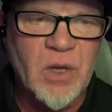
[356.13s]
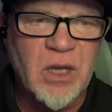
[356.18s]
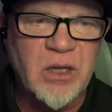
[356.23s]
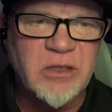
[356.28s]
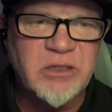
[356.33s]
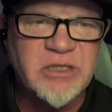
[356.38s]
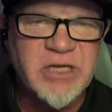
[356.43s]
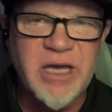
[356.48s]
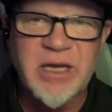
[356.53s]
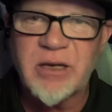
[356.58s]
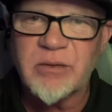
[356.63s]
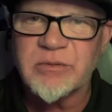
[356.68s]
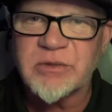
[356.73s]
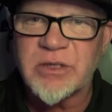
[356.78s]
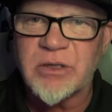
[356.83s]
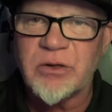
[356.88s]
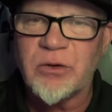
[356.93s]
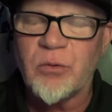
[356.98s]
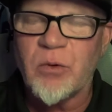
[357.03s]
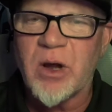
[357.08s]
Jacobs,
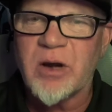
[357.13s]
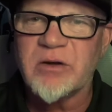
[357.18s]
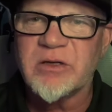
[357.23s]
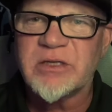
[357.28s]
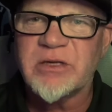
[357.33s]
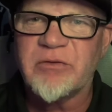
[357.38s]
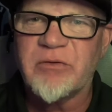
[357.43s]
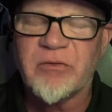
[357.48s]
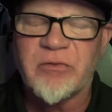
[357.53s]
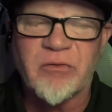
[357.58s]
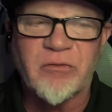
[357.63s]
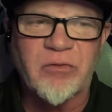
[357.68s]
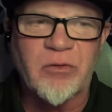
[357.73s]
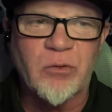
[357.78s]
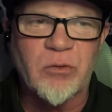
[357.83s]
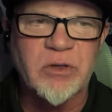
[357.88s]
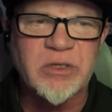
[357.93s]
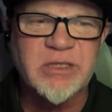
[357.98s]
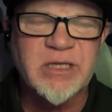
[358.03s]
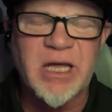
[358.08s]
the new wide receiver from
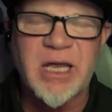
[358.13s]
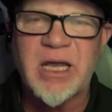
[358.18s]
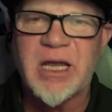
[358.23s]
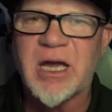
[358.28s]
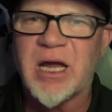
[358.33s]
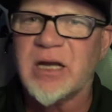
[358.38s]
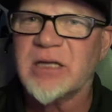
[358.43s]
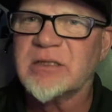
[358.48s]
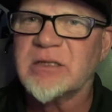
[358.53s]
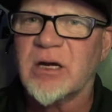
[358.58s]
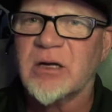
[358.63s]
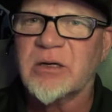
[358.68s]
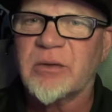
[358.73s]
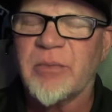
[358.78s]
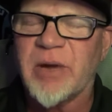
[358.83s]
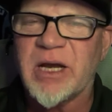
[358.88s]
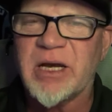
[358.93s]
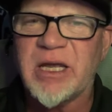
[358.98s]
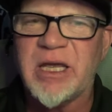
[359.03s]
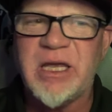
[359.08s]
Florida State, kind of talked
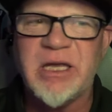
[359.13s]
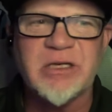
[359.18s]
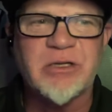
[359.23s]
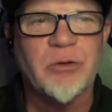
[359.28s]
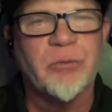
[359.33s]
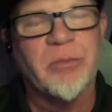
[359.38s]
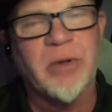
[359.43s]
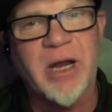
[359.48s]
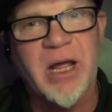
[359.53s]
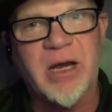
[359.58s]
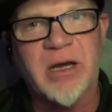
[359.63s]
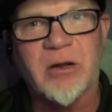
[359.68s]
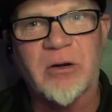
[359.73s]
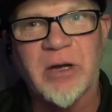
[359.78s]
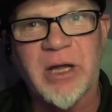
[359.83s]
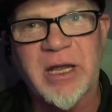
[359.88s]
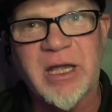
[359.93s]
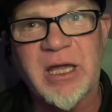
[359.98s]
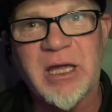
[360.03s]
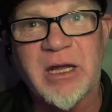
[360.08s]
about the heat too, but I know
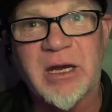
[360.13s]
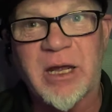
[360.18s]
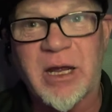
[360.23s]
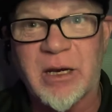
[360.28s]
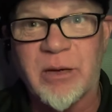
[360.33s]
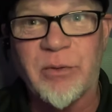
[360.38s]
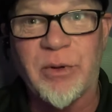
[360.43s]
that kid had to